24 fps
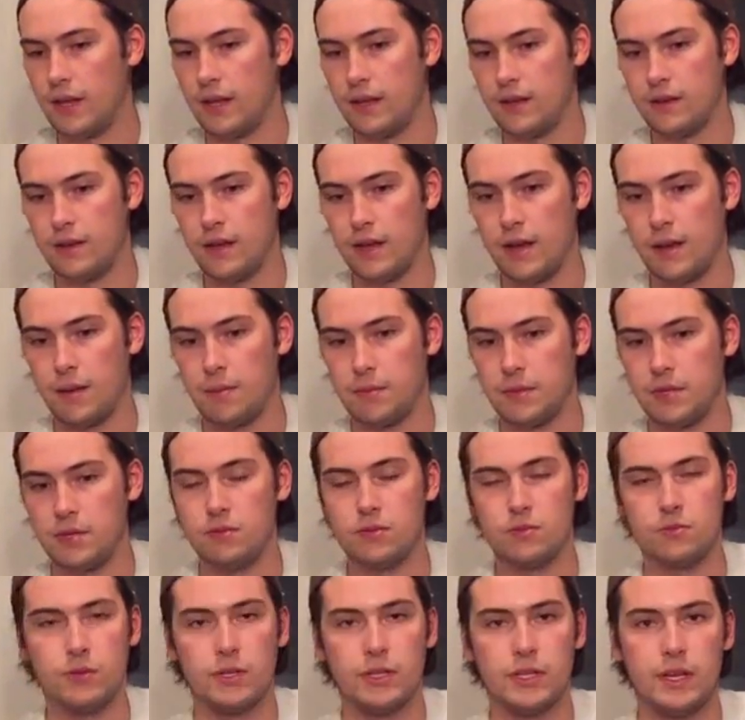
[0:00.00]
and he
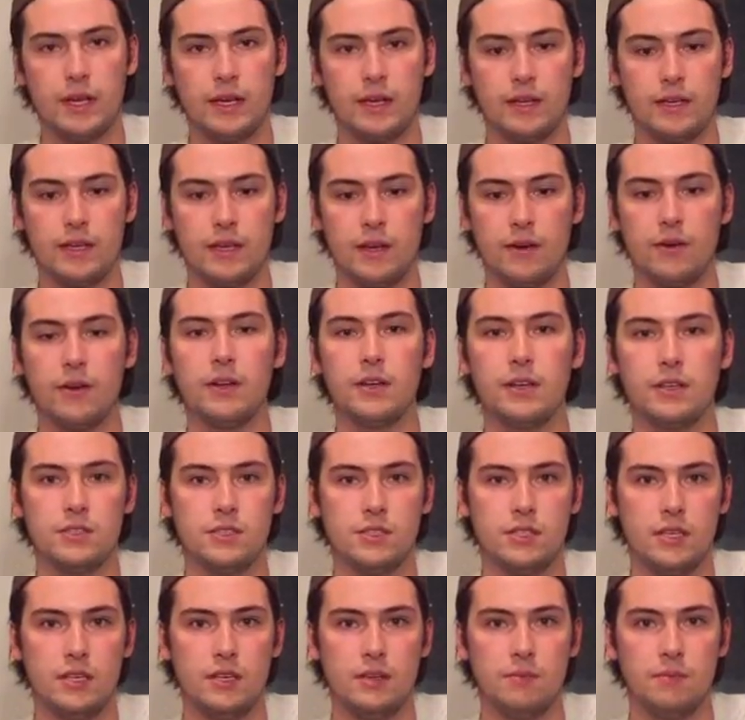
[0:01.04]
was really carrying
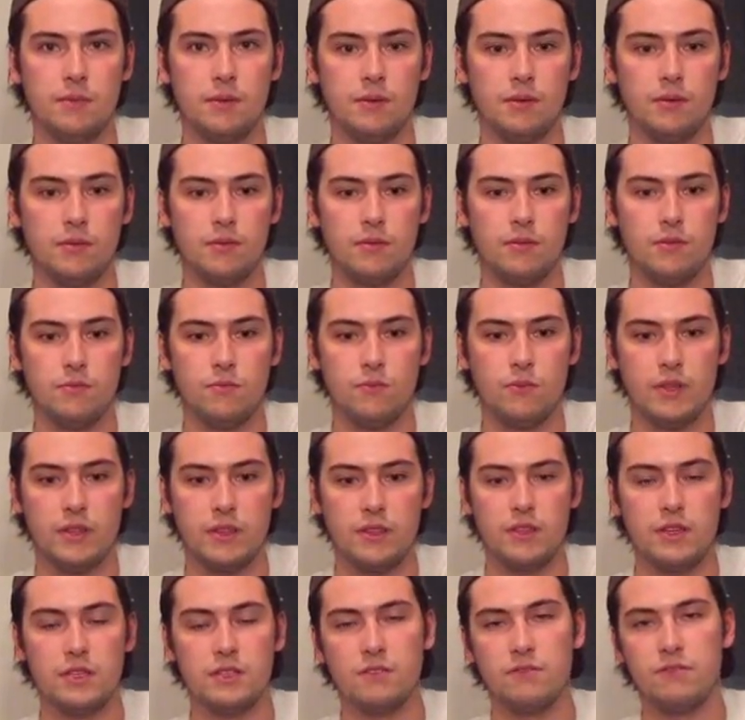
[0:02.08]
his team
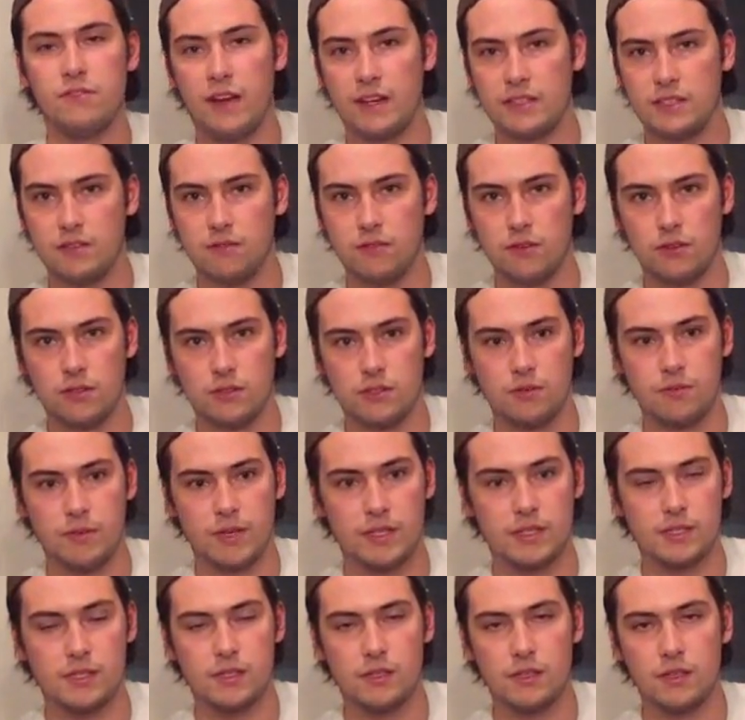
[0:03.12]
with these effective
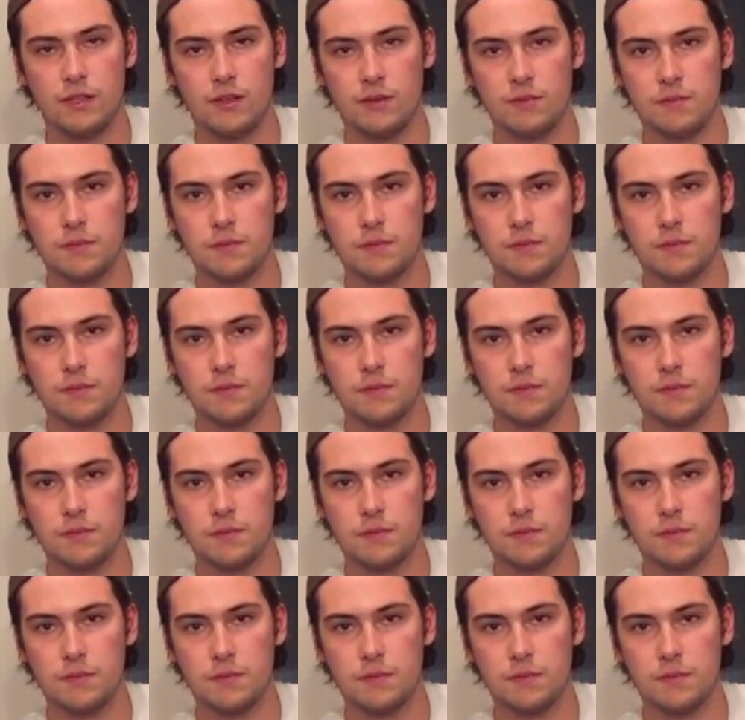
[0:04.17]
ultimates.